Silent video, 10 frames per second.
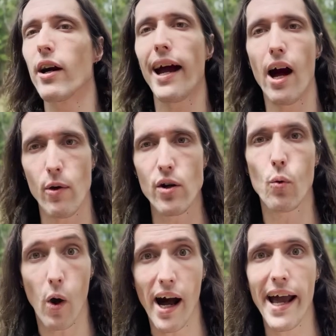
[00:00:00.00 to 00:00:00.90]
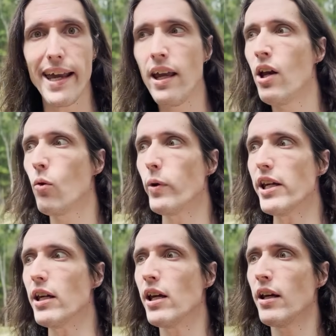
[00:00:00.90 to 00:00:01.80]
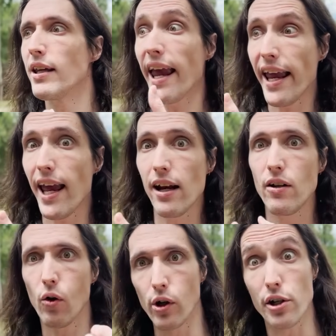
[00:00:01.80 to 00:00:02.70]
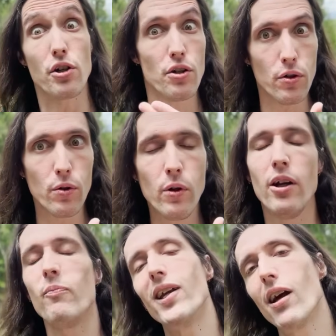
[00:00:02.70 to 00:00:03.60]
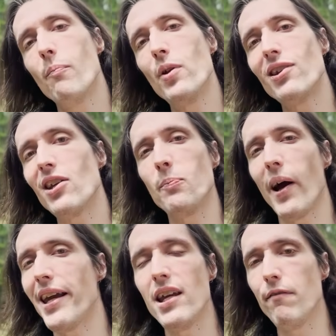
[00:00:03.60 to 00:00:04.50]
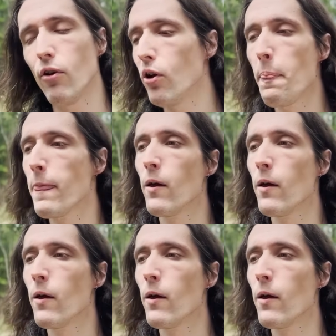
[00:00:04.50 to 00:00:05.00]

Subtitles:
how, and why we can or do become possessed by evil,